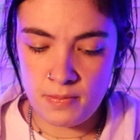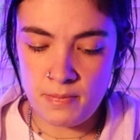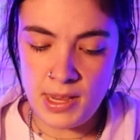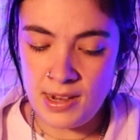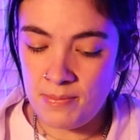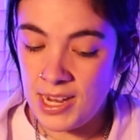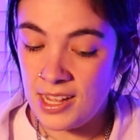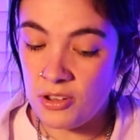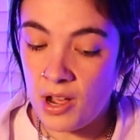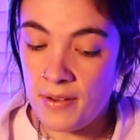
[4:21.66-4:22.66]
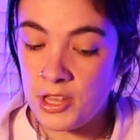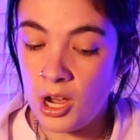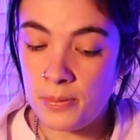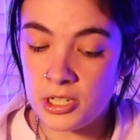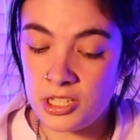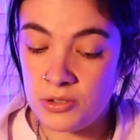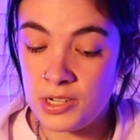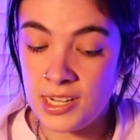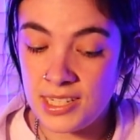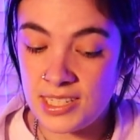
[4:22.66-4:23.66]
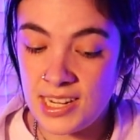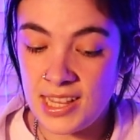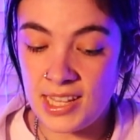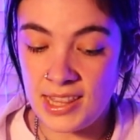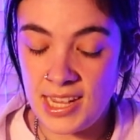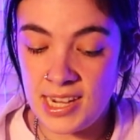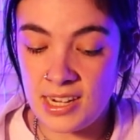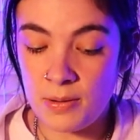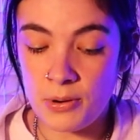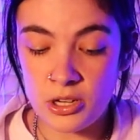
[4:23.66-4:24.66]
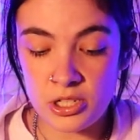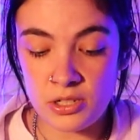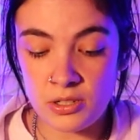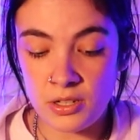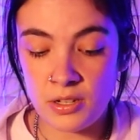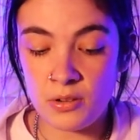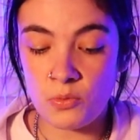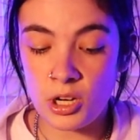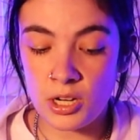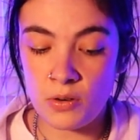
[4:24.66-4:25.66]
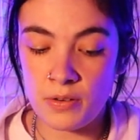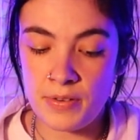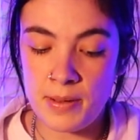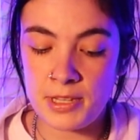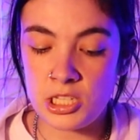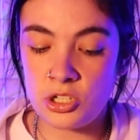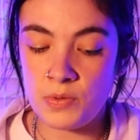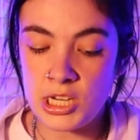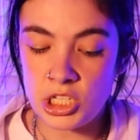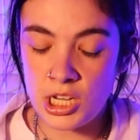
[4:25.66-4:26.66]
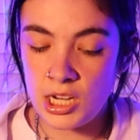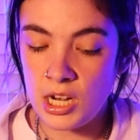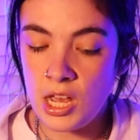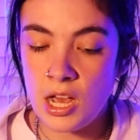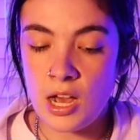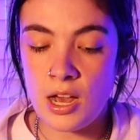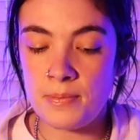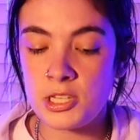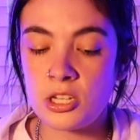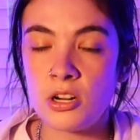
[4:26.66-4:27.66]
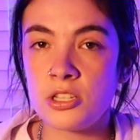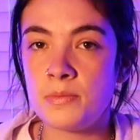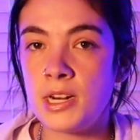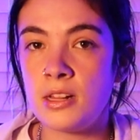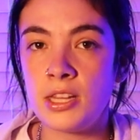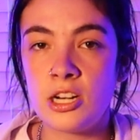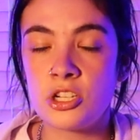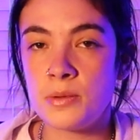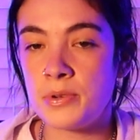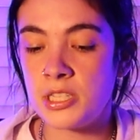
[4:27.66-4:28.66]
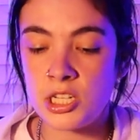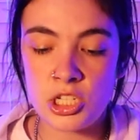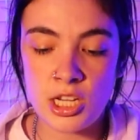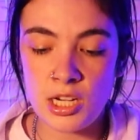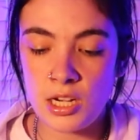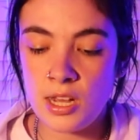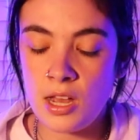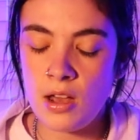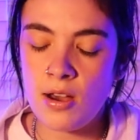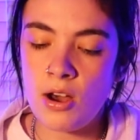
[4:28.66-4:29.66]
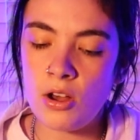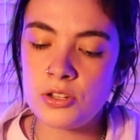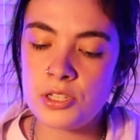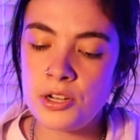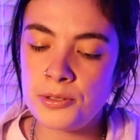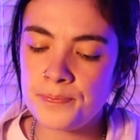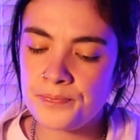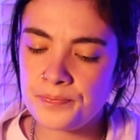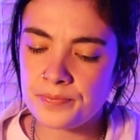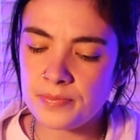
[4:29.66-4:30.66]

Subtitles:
meaning you'll have the opportunity to take the lead in a personal, work, or family situation. This could also mean a leadership position. Also,